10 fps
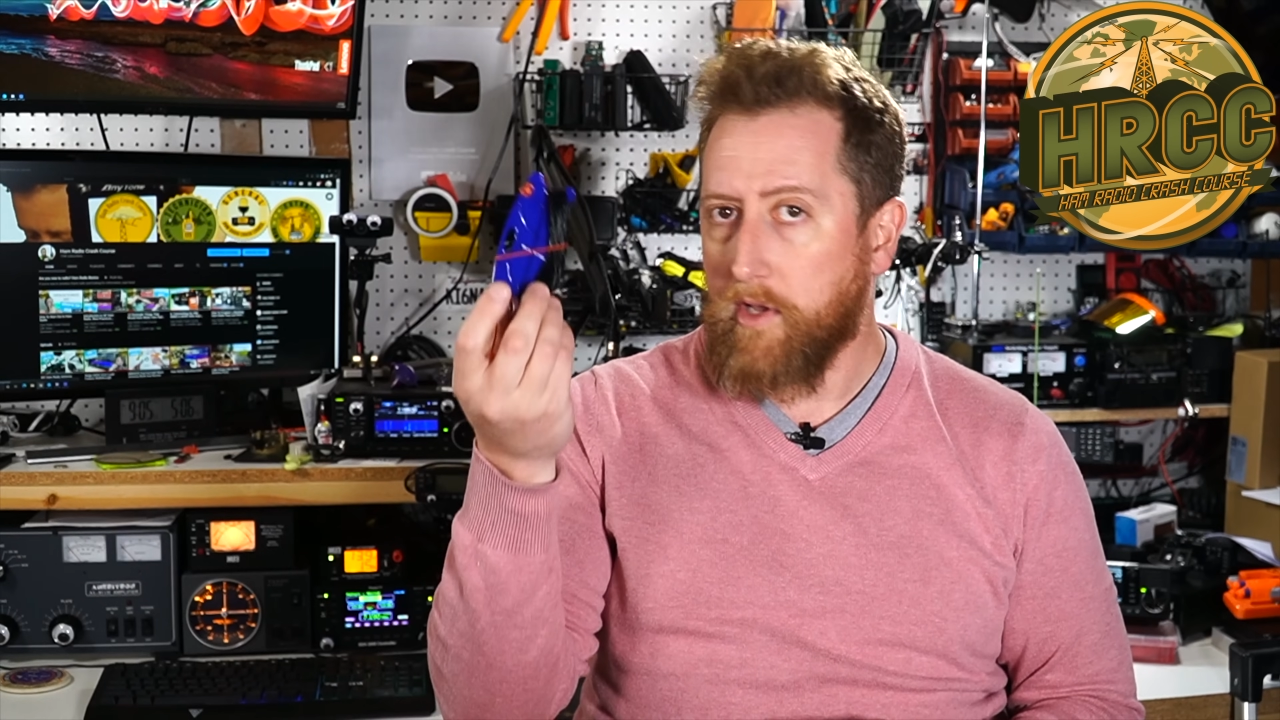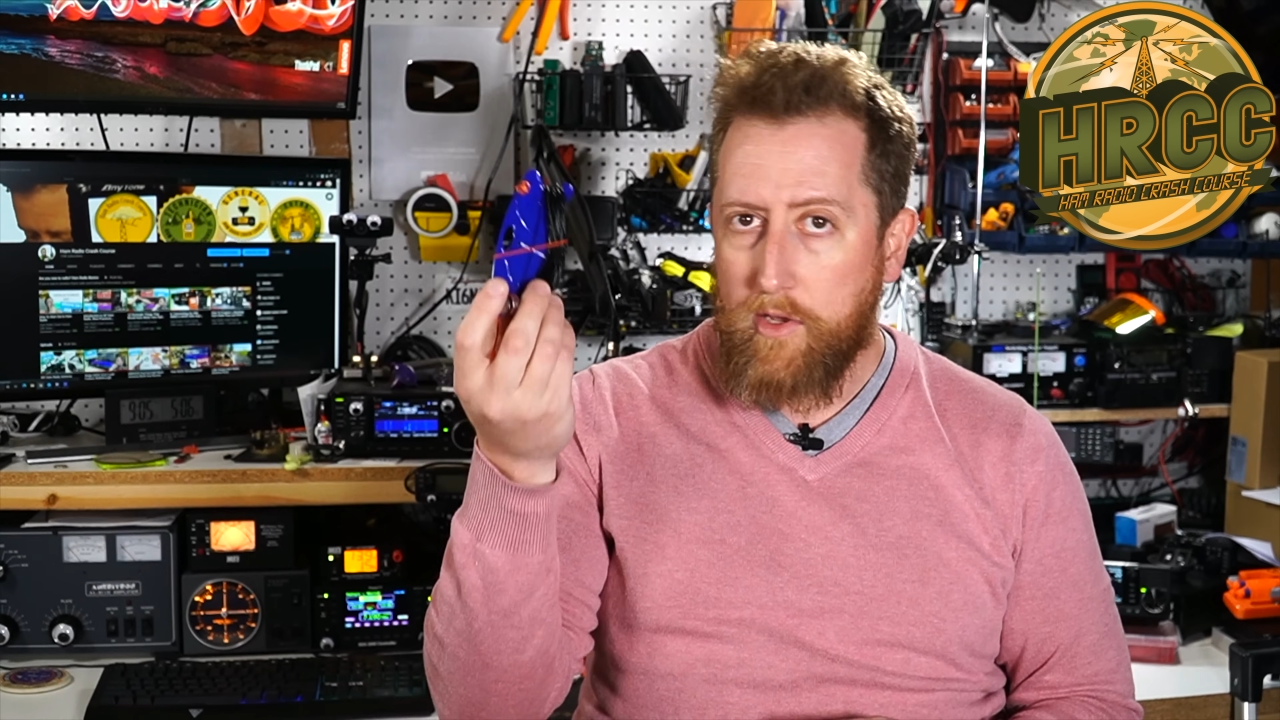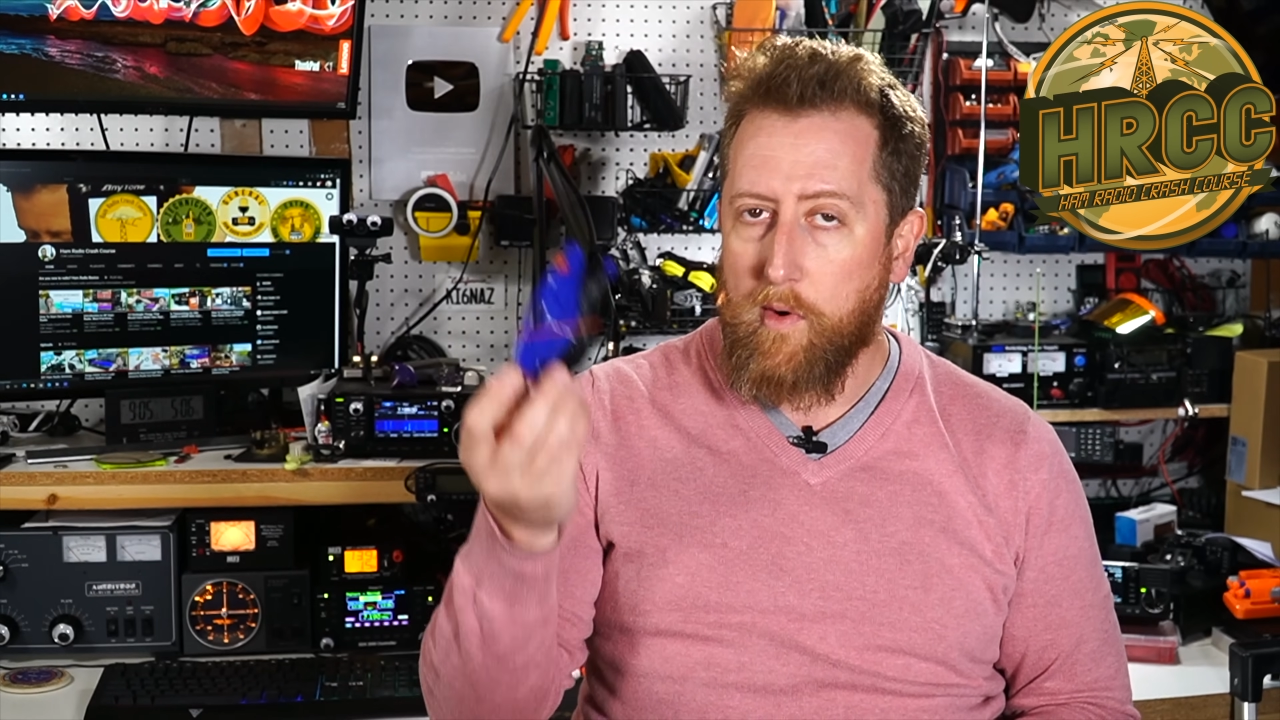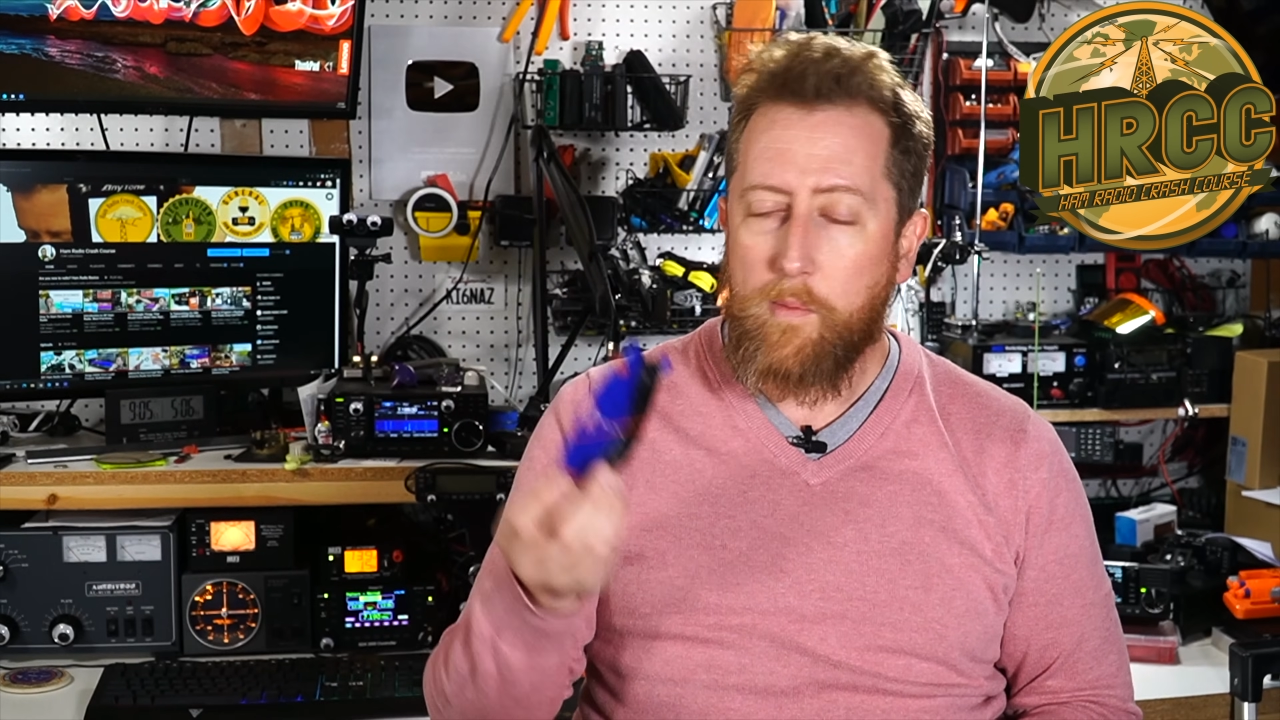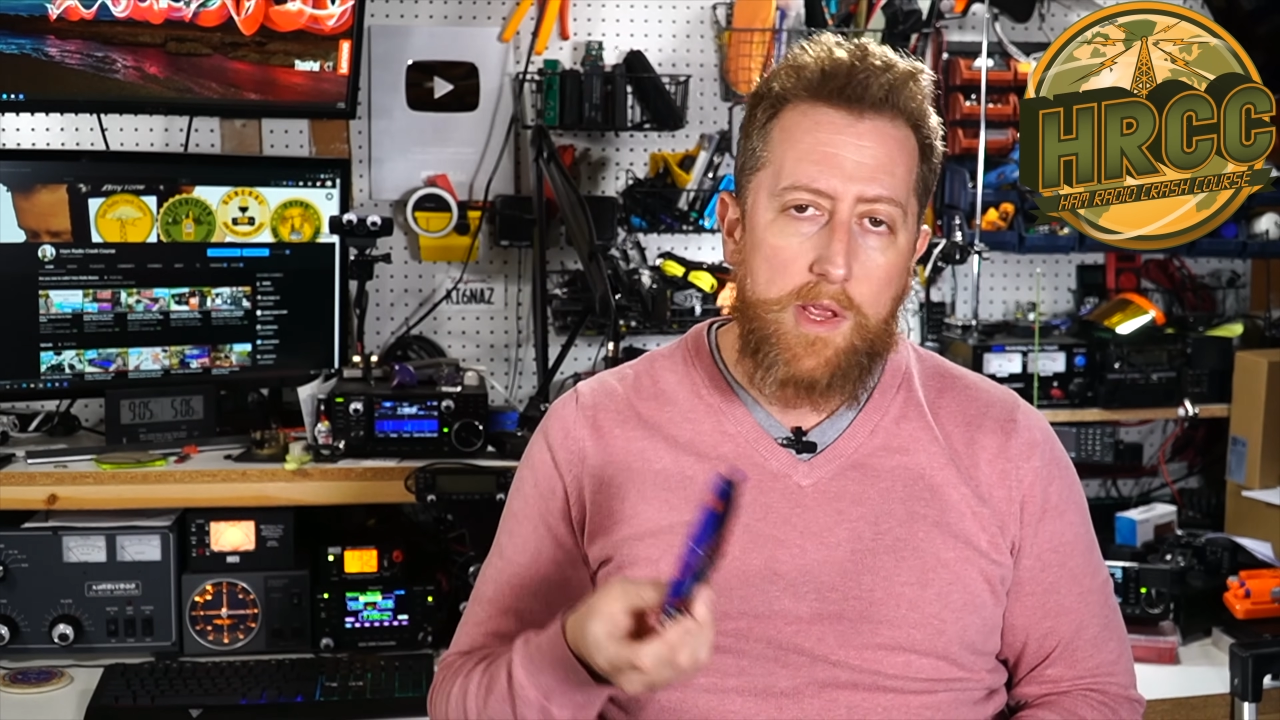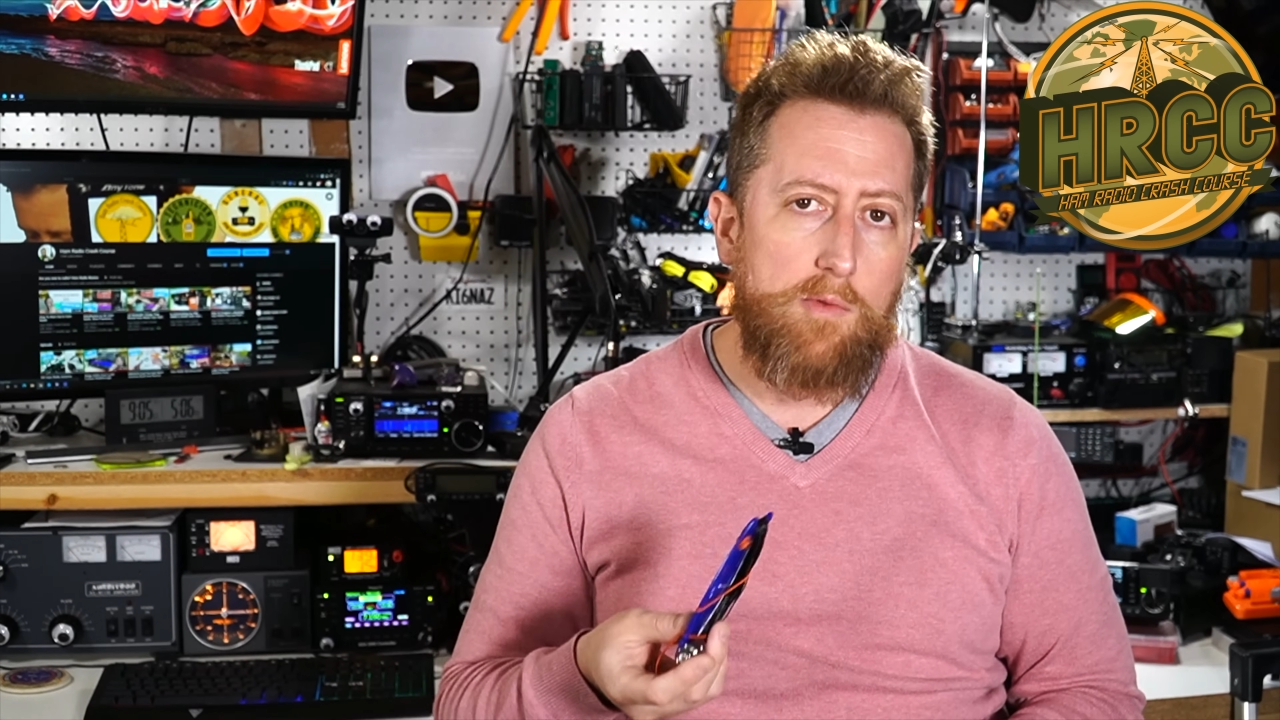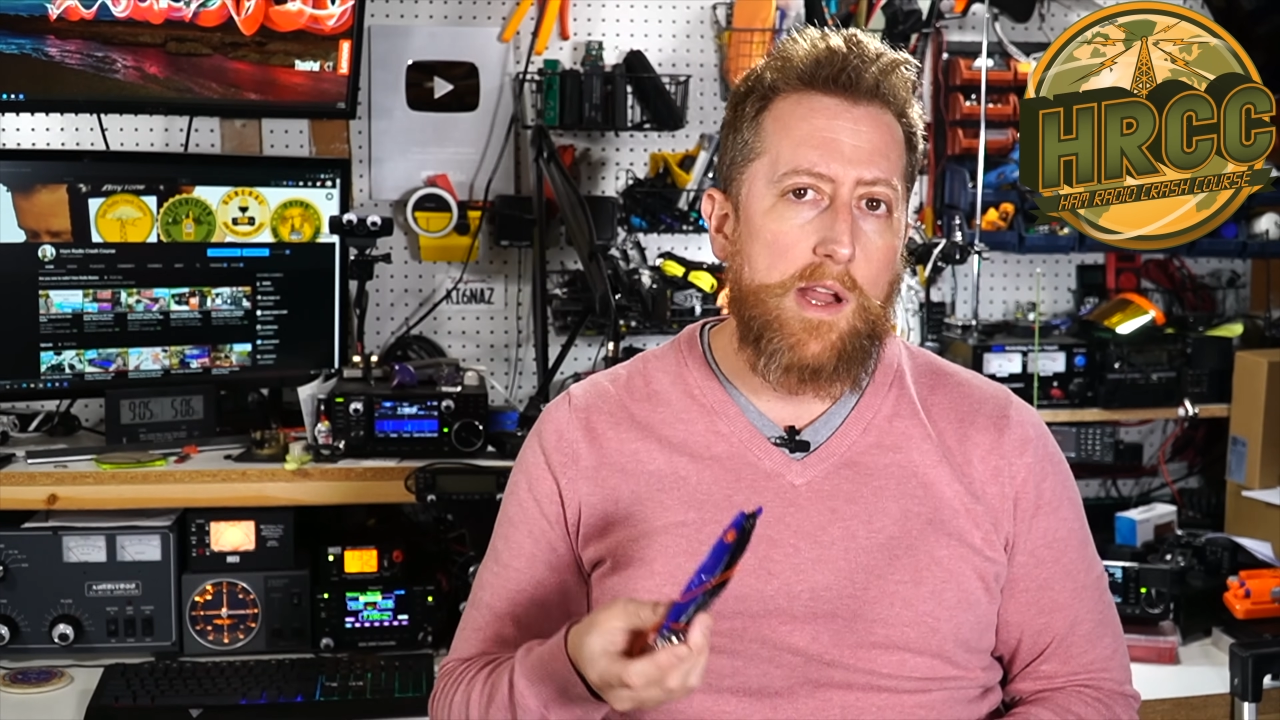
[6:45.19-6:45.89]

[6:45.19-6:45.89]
QRP